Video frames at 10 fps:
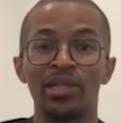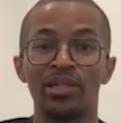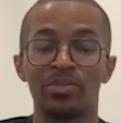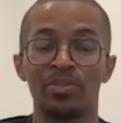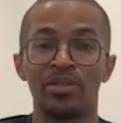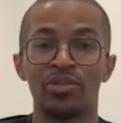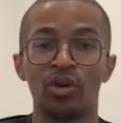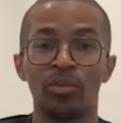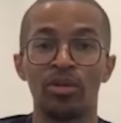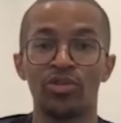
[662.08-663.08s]
can spend
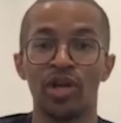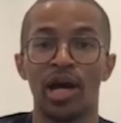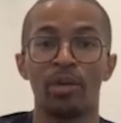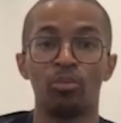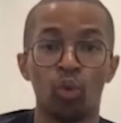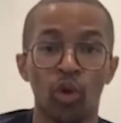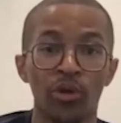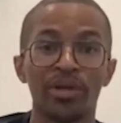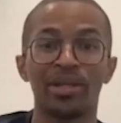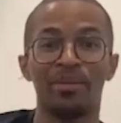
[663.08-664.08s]
so much time
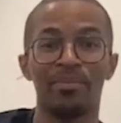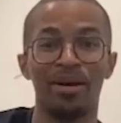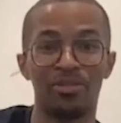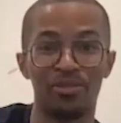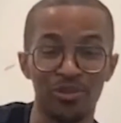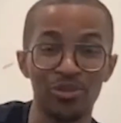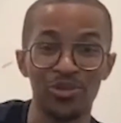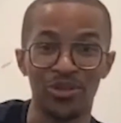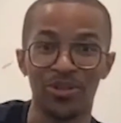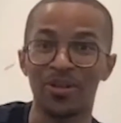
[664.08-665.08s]
worrying about the
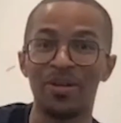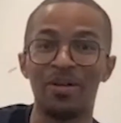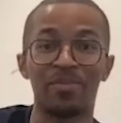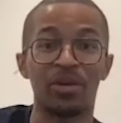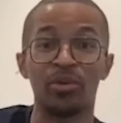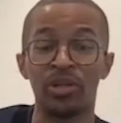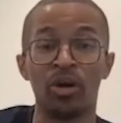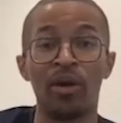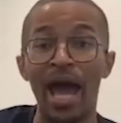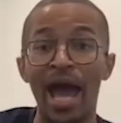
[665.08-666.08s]
future that we
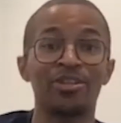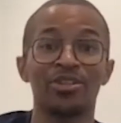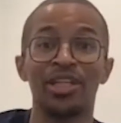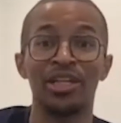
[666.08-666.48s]
don't actually